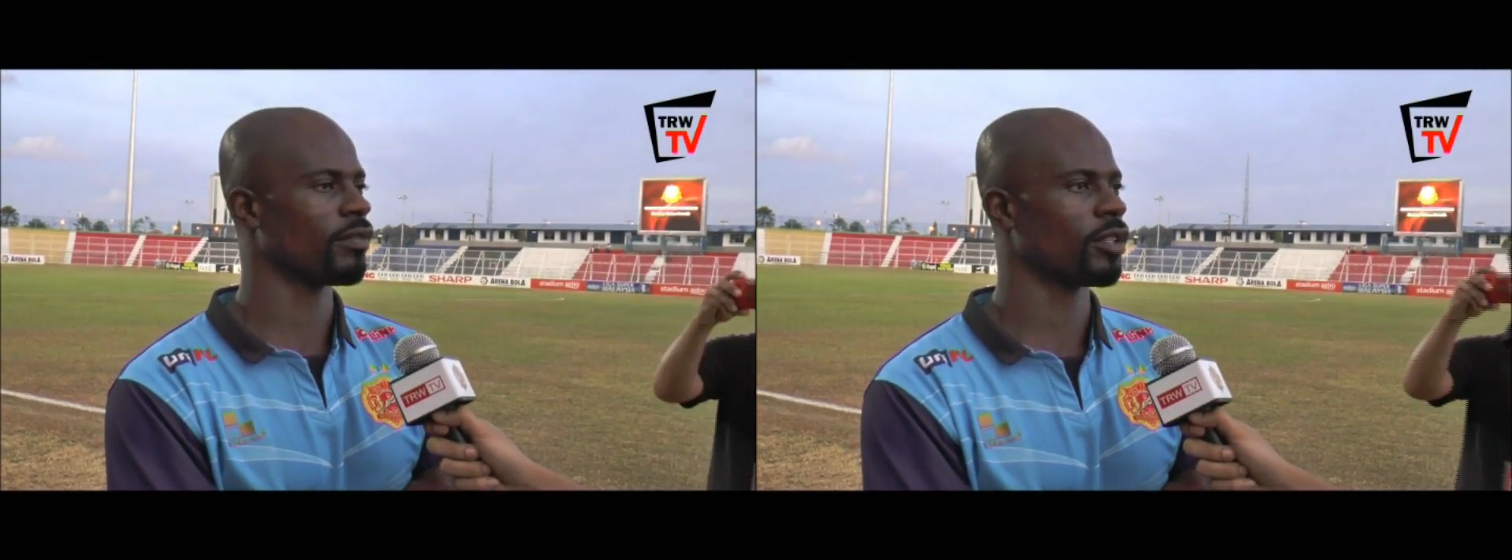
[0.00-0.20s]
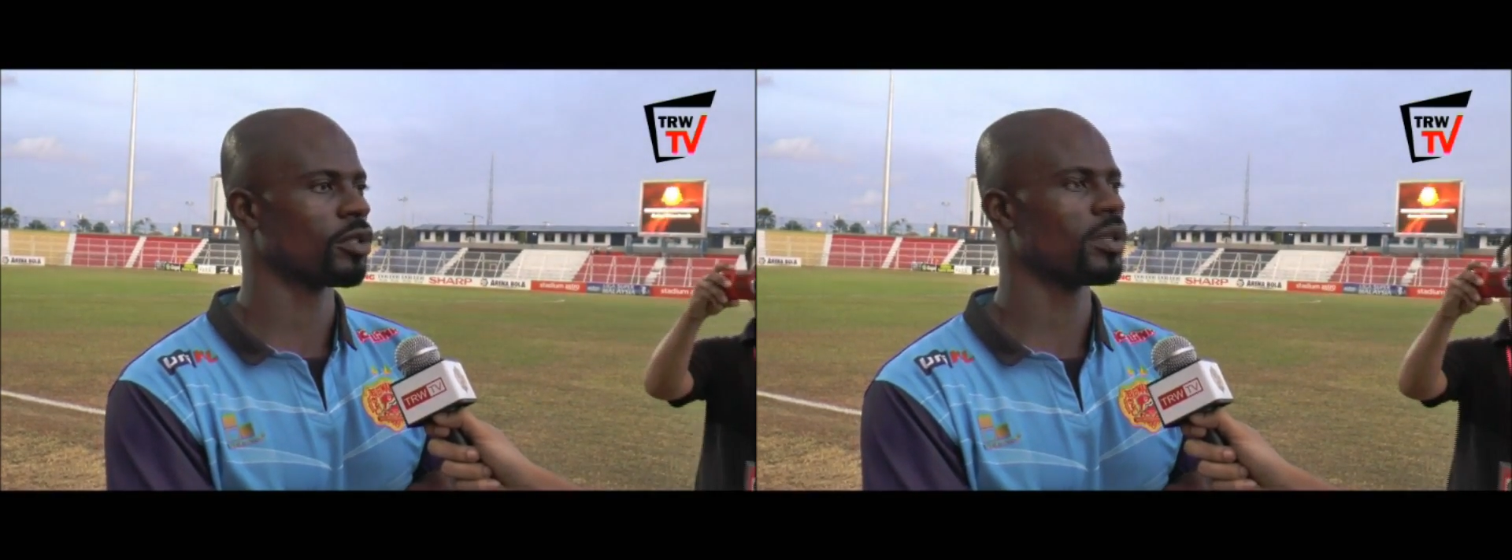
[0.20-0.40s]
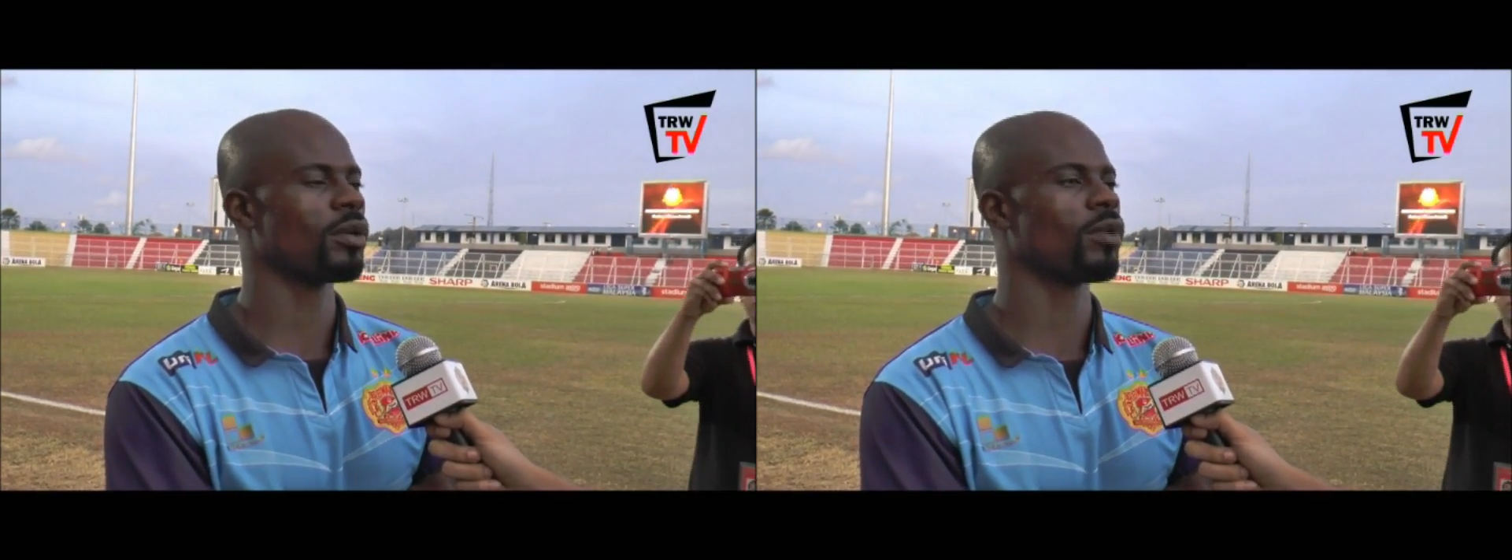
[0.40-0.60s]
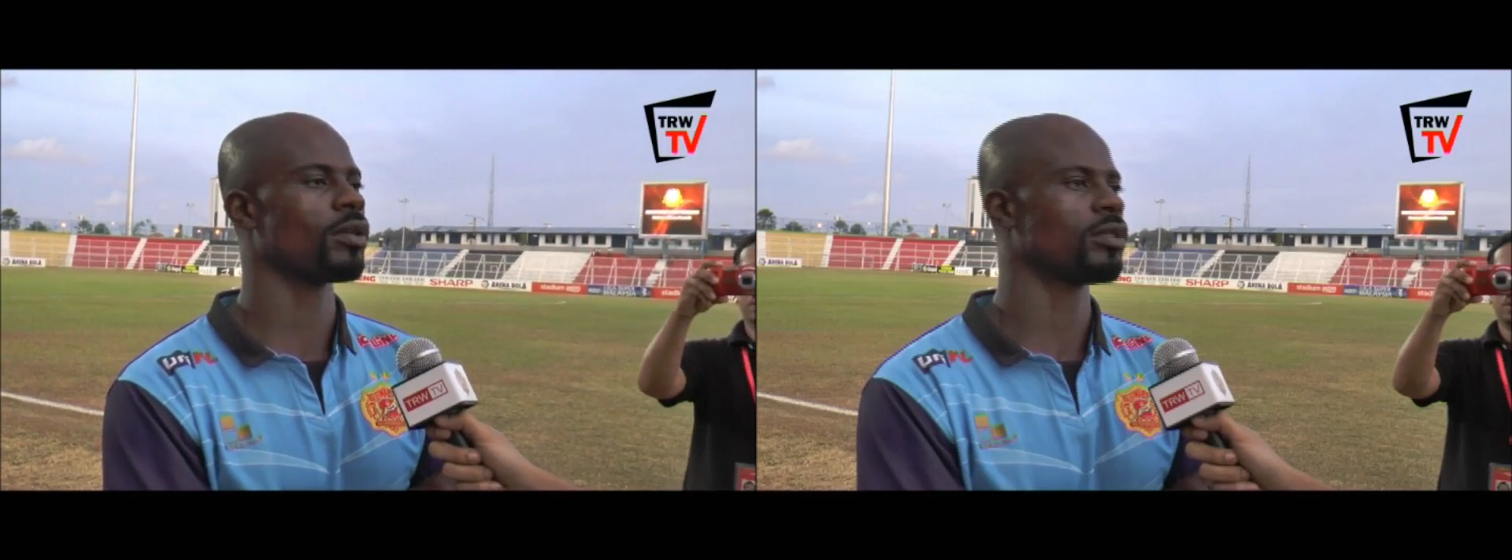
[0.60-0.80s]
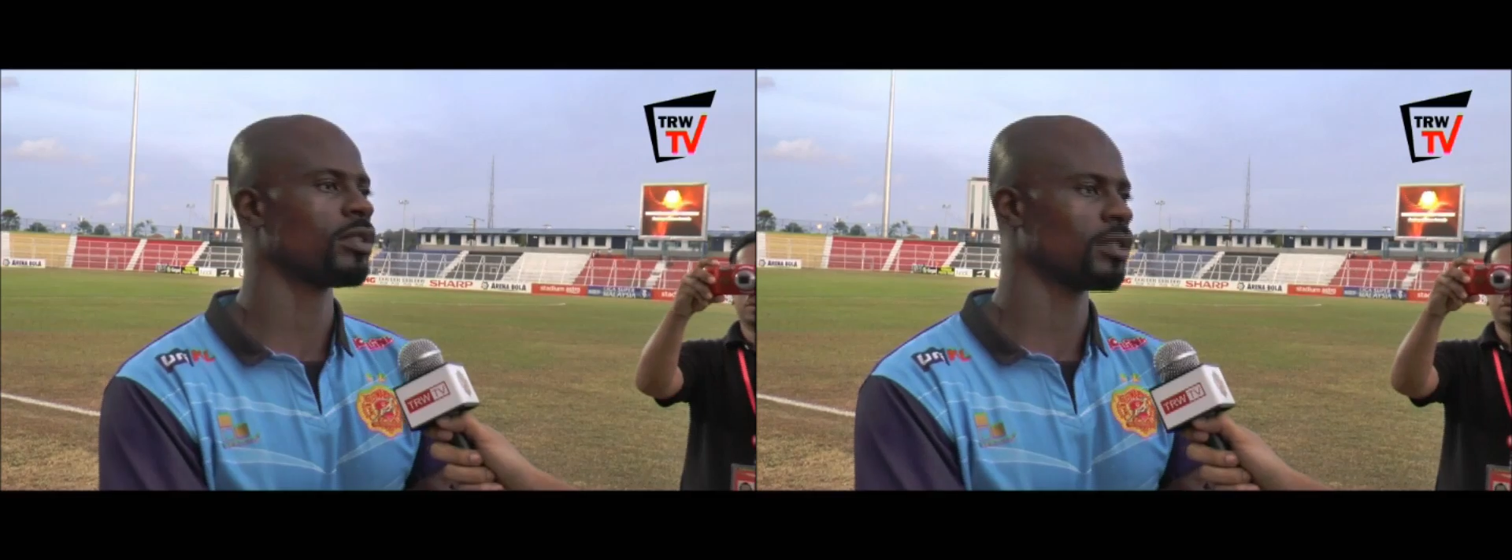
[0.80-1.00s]
if they train
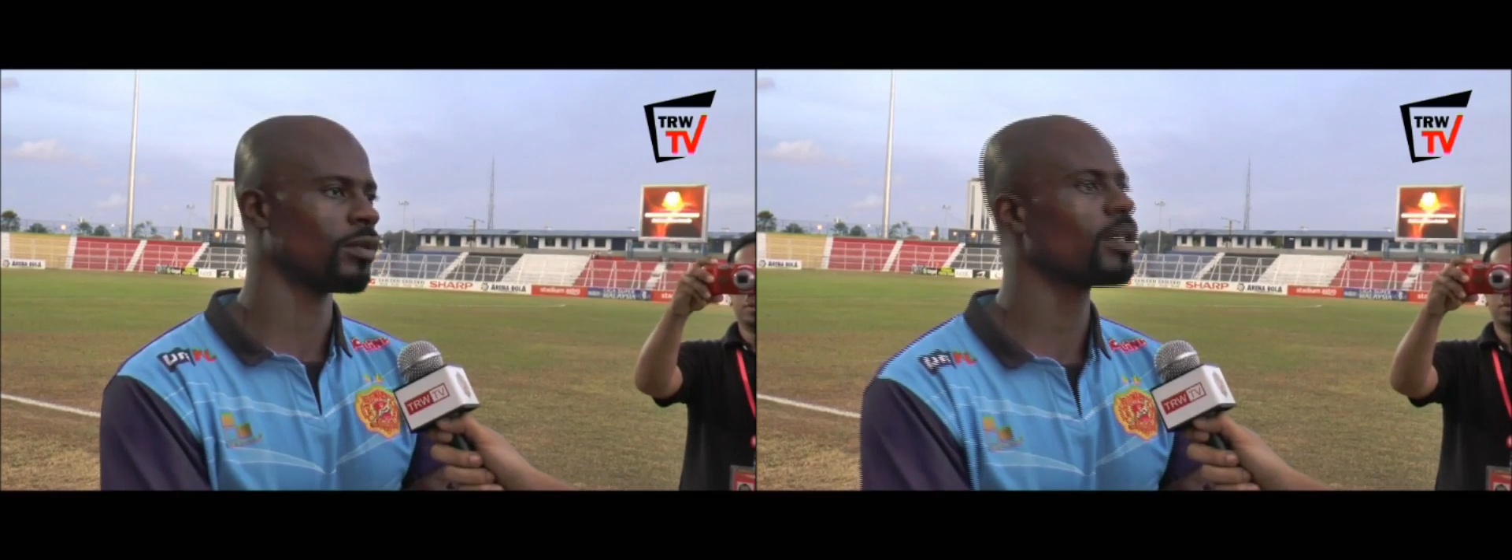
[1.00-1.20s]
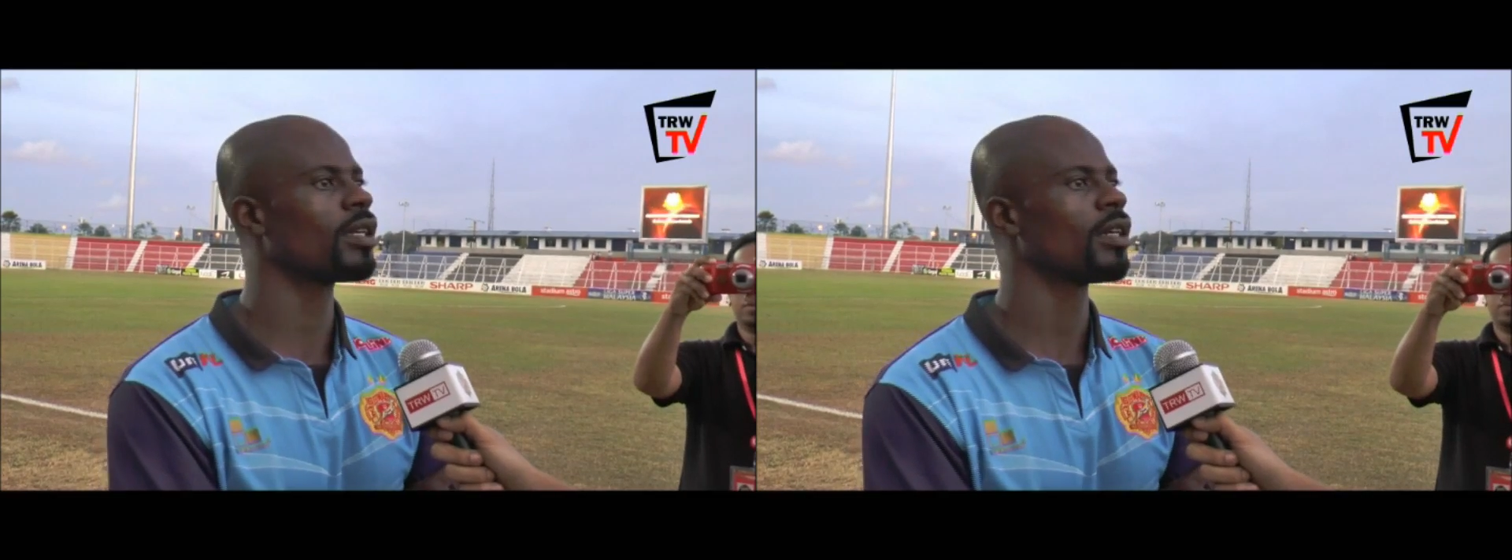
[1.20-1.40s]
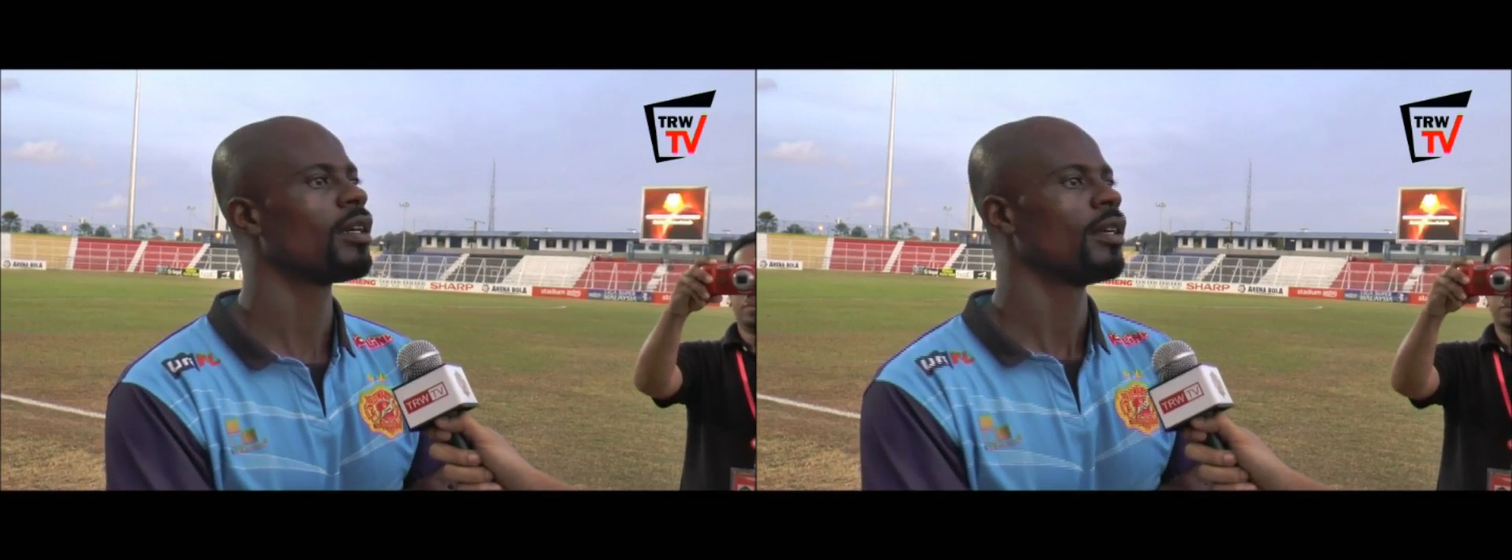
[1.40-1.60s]
well during the week